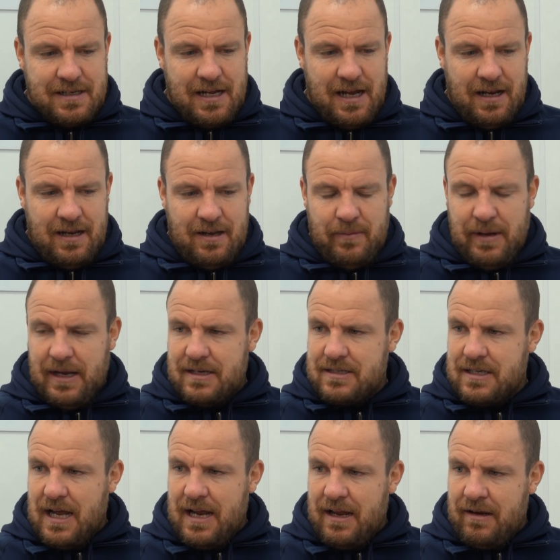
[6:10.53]
Get a little bit
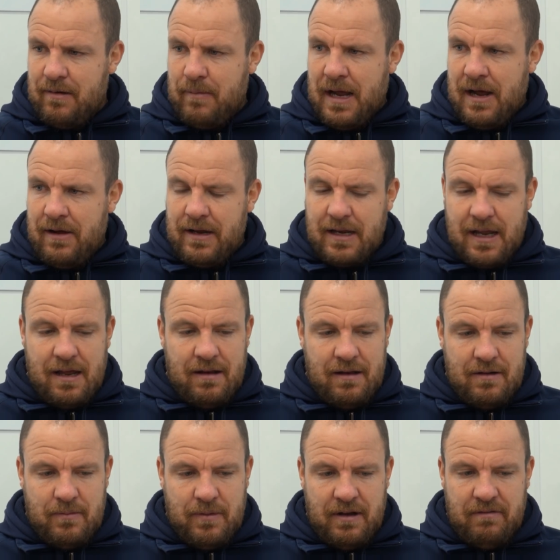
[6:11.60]
excited about it, get a
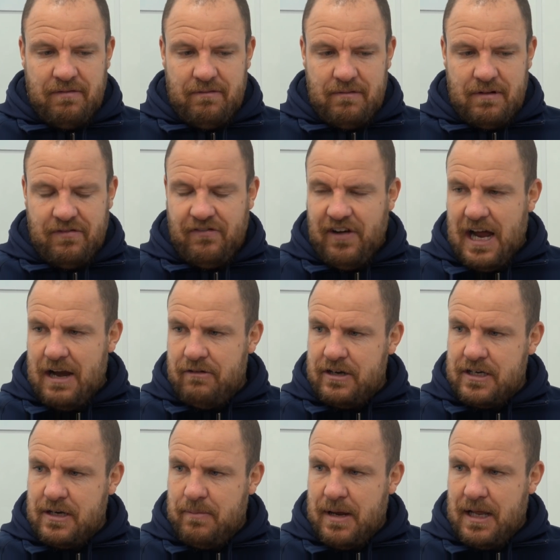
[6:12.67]
little bit of fire
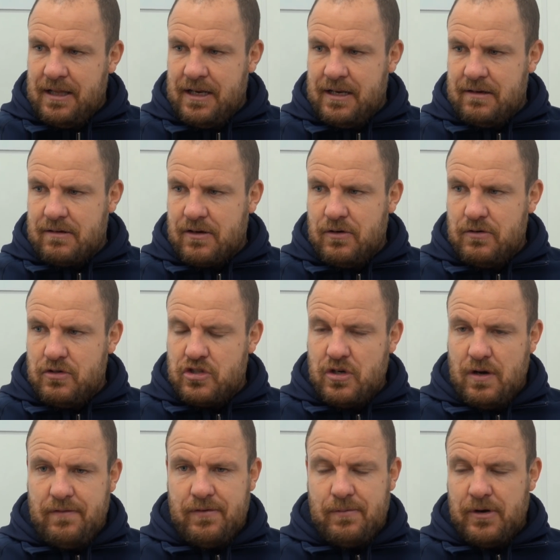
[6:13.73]
in your belly, and go and
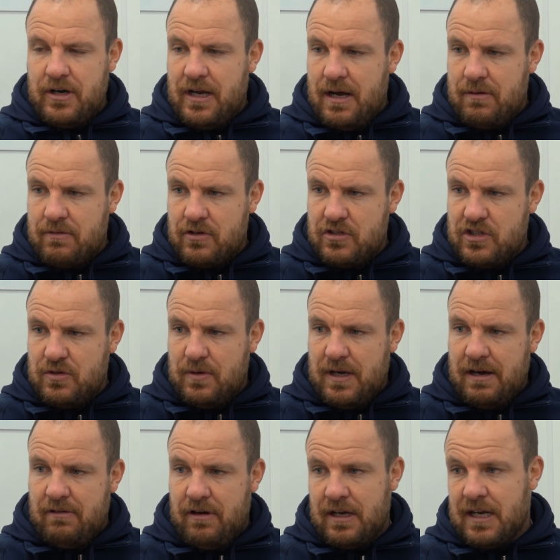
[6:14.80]
show everybody how good you
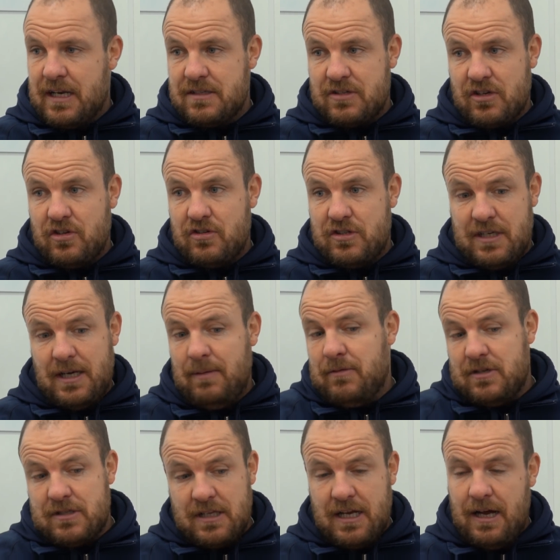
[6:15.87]
are against a good team,
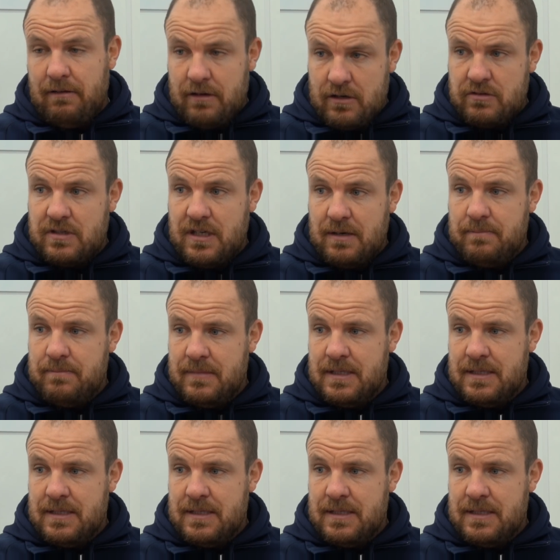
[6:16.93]
because they are a good team.